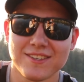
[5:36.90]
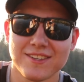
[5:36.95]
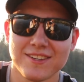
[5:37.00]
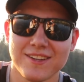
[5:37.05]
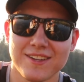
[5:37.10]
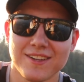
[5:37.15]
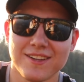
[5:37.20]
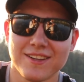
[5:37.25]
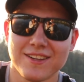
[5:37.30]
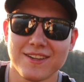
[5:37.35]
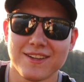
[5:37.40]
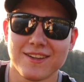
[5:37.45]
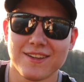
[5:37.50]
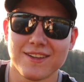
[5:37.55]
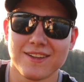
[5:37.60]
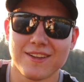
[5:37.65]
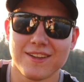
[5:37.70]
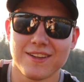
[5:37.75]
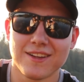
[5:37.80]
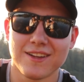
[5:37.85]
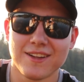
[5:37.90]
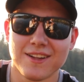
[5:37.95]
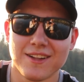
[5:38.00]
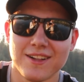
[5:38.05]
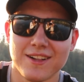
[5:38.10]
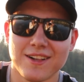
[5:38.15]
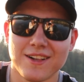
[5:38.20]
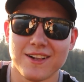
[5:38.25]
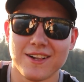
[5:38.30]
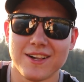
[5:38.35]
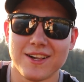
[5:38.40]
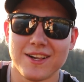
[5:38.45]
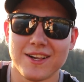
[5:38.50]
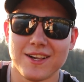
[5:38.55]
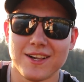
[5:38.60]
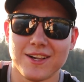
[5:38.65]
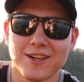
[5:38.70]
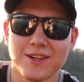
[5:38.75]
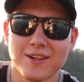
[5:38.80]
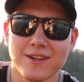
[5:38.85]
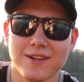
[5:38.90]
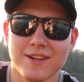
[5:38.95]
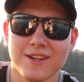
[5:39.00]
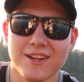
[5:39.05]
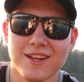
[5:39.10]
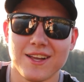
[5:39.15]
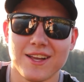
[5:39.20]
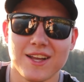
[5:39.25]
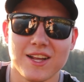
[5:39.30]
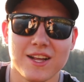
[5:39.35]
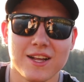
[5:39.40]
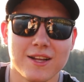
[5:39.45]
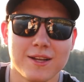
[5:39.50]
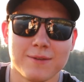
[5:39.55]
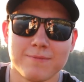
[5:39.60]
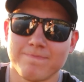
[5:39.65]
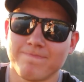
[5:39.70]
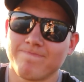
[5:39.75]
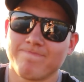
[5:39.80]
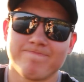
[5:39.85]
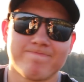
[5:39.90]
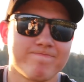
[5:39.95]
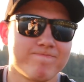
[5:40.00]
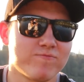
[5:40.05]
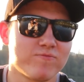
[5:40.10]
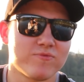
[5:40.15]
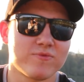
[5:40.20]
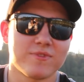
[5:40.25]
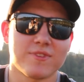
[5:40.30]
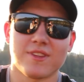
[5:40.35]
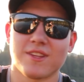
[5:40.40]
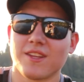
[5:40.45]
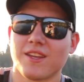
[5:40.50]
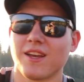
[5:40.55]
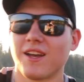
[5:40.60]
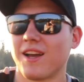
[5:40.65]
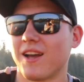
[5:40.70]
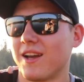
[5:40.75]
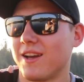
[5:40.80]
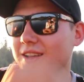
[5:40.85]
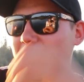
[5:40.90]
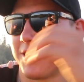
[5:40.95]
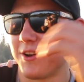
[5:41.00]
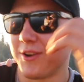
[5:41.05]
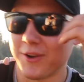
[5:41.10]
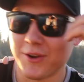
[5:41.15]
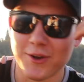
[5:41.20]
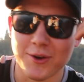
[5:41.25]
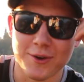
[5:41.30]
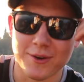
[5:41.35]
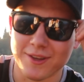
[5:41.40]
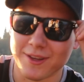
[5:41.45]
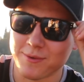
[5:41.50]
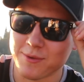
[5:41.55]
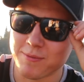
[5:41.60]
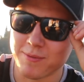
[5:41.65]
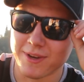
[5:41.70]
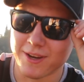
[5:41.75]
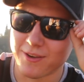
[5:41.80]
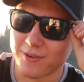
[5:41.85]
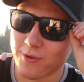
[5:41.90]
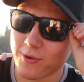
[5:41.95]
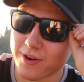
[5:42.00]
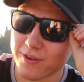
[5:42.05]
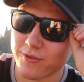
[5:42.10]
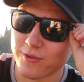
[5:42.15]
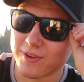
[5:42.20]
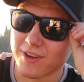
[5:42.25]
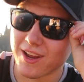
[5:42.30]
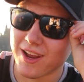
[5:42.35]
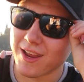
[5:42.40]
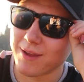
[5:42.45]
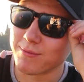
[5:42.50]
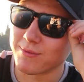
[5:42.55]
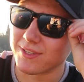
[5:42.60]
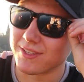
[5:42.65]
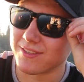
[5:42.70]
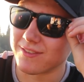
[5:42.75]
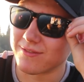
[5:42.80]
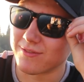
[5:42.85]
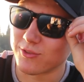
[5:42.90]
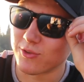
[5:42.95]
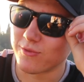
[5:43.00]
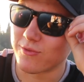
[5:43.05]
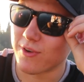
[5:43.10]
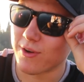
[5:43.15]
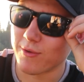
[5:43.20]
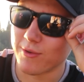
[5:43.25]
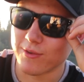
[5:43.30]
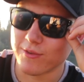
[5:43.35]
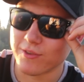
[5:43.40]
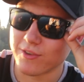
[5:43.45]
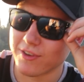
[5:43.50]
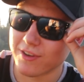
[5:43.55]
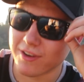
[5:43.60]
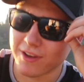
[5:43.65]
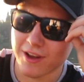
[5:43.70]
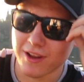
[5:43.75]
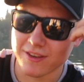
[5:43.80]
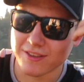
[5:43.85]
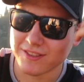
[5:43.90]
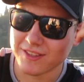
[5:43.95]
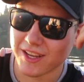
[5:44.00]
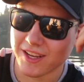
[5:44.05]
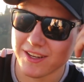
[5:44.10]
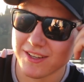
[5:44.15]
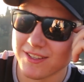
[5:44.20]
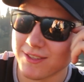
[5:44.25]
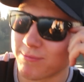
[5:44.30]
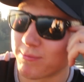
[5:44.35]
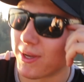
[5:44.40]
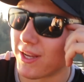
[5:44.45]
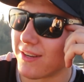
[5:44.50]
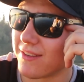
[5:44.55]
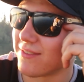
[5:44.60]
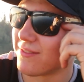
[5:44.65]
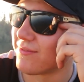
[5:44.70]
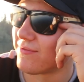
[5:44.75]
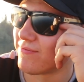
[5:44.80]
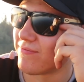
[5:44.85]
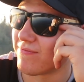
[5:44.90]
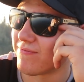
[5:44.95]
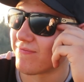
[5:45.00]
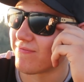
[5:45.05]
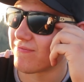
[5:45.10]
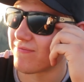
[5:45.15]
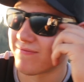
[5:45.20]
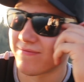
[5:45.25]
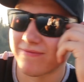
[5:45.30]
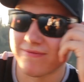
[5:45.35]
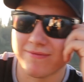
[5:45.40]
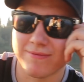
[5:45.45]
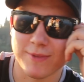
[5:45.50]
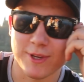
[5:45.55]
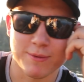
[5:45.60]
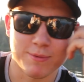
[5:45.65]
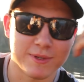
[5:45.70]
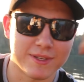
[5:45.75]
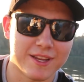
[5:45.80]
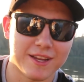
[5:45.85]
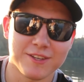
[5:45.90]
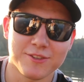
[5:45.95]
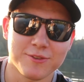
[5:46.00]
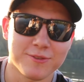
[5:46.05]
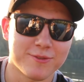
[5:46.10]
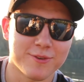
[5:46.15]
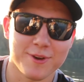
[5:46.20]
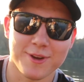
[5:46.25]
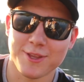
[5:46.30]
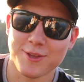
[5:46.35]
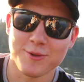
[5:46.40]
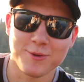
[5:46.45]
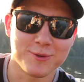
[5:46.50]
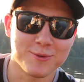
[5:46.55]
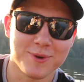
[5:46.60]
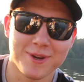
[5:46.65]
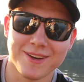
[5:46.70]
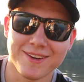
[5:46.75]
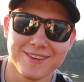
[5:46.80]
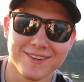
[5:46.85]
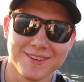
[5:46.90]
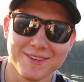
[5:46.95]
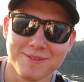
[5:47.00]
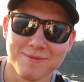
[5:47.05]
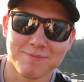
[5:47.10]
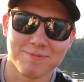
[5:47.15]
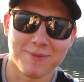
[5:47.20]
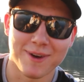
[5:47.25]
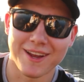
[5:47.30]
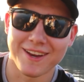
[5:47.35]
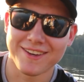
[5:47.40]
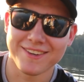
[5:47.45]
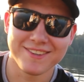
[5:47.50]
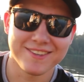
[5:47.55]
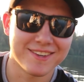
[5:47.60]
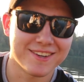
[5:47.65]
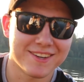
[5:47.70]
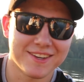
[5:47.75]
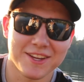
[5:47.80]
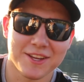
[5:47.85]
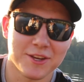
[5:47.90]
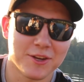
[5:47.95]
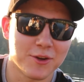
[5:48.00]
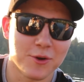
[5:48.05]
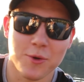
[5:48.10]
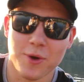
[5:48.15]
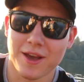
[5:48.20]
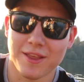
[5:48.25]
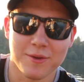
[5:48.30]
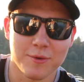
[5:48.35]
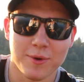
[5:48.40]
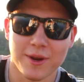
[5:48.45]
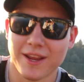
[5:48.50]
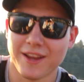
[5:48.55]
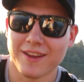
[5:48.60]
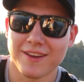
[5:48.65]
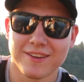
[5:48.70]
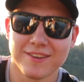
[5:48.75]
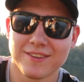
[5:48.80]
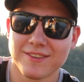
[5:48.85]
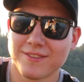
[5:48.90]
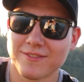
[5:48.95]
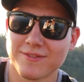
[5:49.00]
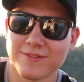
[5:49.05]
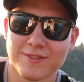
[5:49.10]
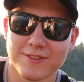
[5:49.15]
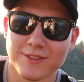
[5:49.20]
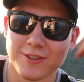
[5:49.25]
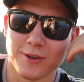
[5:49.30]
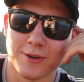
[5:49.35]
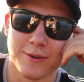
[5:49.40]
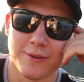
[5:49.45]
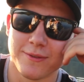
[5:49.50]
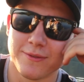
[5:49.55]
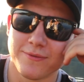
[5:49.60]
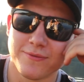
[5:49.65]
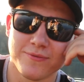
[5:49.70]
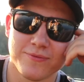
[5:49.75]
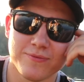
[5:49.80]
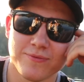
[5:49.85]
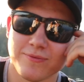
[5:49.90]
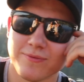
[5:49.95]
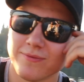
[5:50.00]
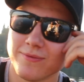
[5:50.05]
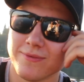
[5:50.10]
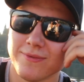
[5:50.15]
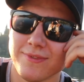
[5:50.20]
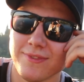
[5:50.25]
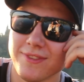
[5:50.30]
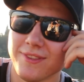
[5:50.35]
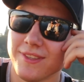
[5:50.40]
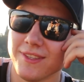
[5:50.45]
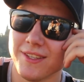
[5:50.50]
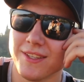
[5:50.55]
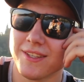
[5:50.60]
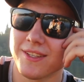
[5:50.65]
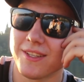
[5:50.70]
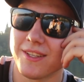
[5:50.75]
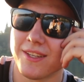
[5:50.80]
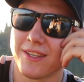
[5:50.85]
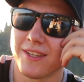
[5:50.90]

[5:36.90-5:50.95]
And how do you think we're gonna be doing today bass fishing? I don't know. Like, we've been here quite a few times, and so far we haven't caught in dinks, but there's potential for a huge one, but it could go either way. You think it's gonna happen today?